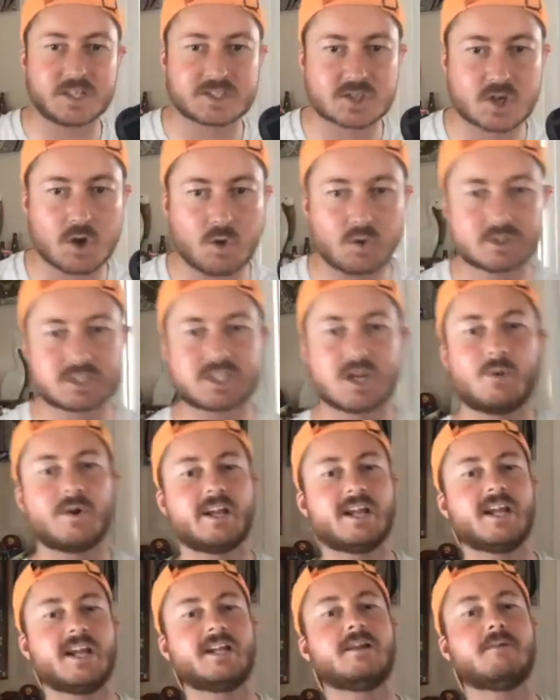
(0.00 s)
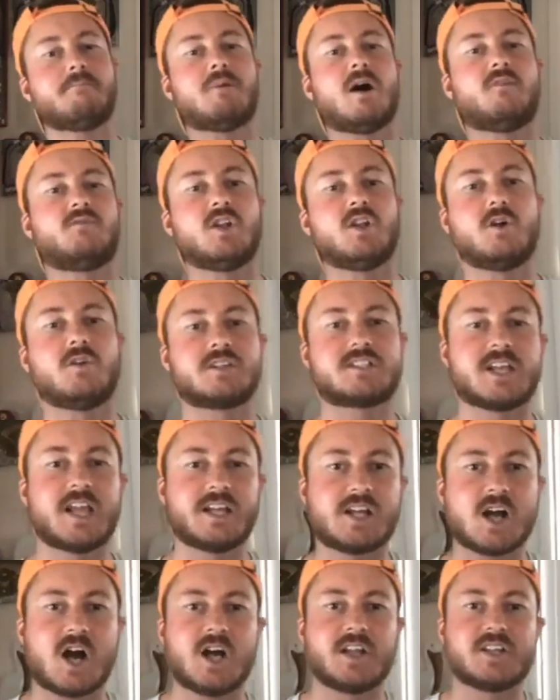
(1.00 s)
Colts going into Buffalo to
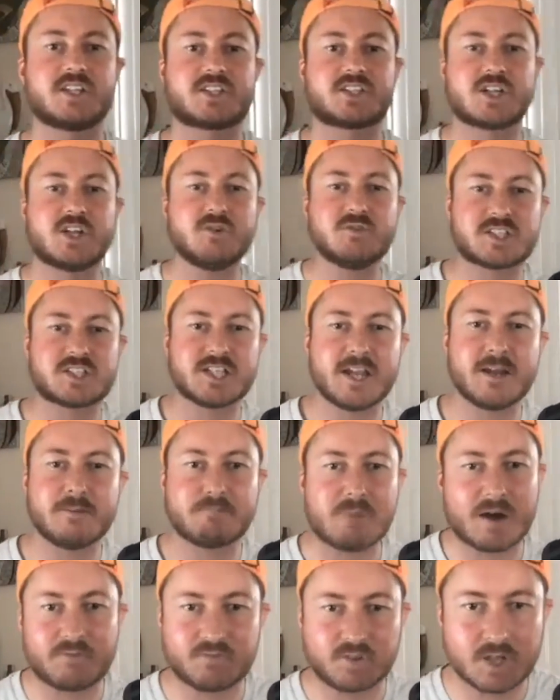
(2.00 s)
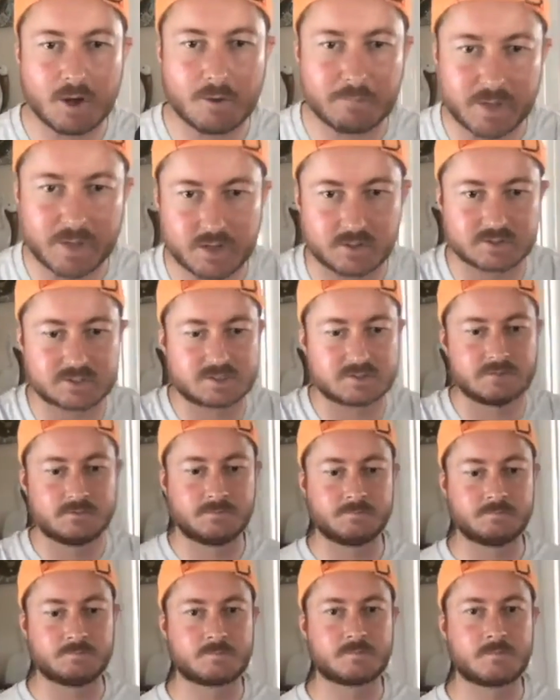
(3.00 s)
take on the 2 seed Buffalo Bills.
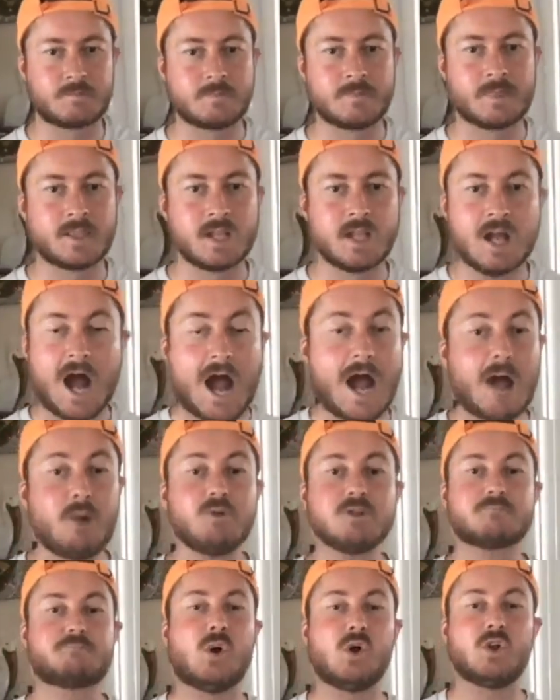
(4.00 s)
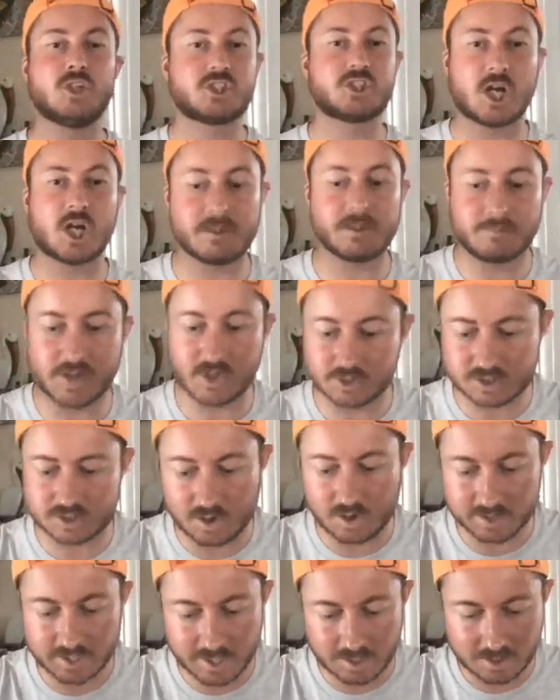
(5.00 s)
I was bullish on the Bills
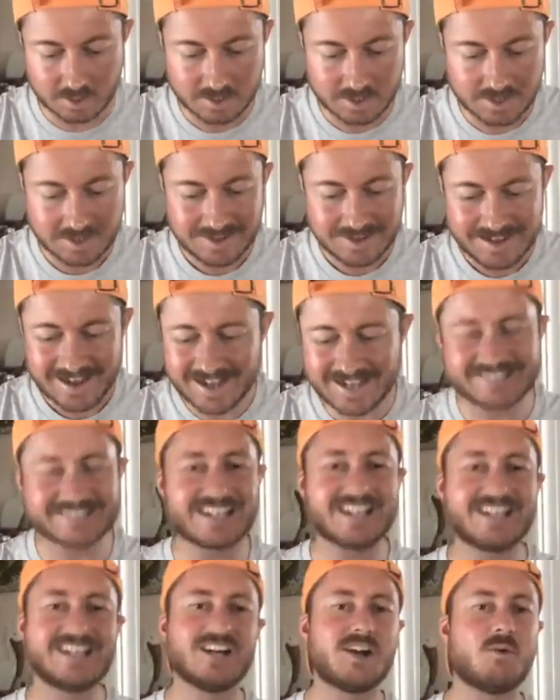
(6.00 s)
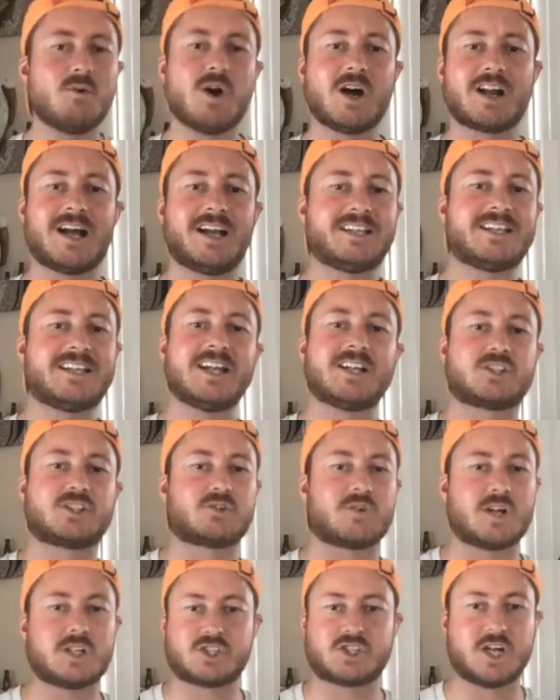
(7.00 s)
all year. I said, you know what? I can't
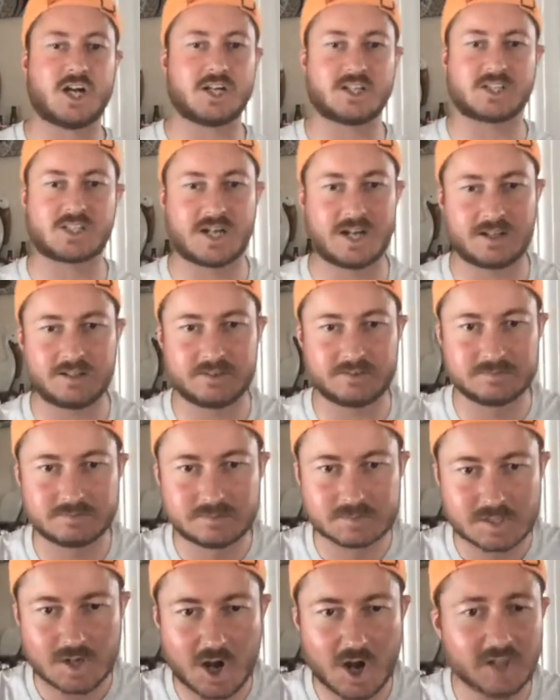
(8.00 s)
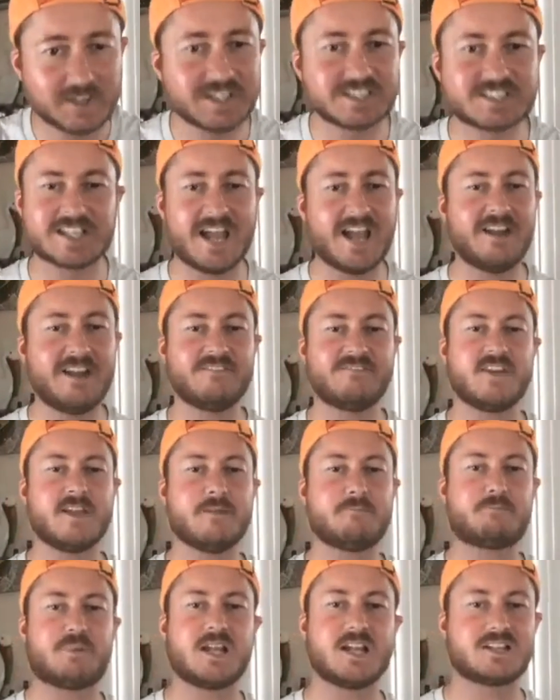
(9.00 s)
trust Josh Allen. All this
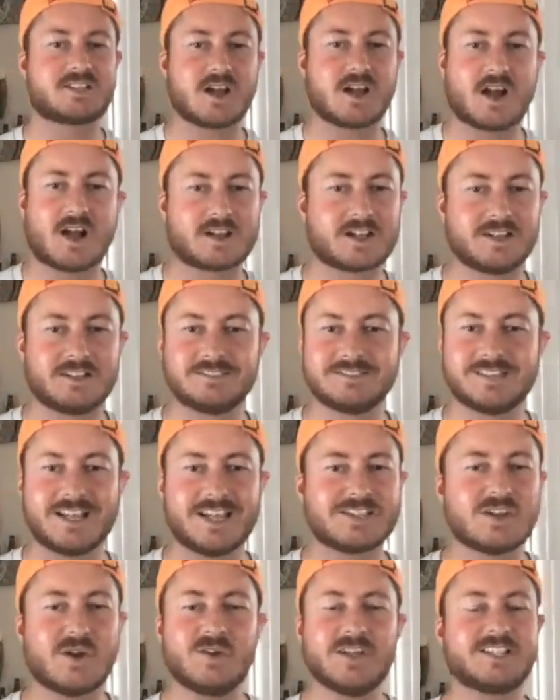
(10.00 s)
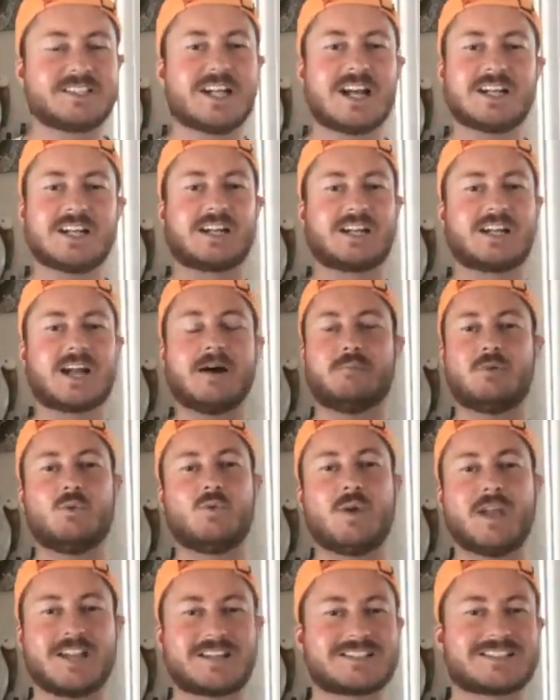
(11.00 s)
MVP talk, he's only done it a couple
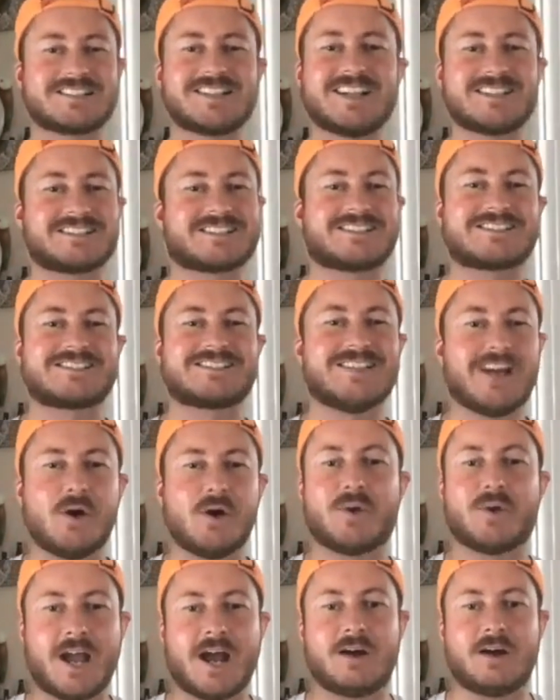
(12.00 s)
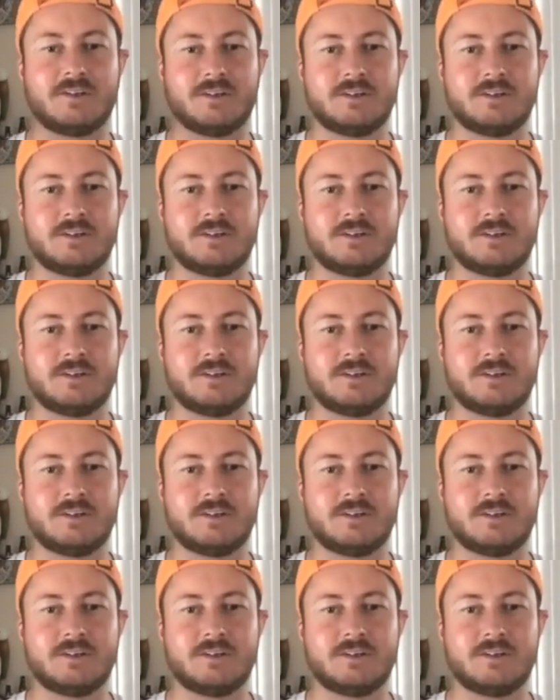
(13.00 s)
weeks. Let's slow down.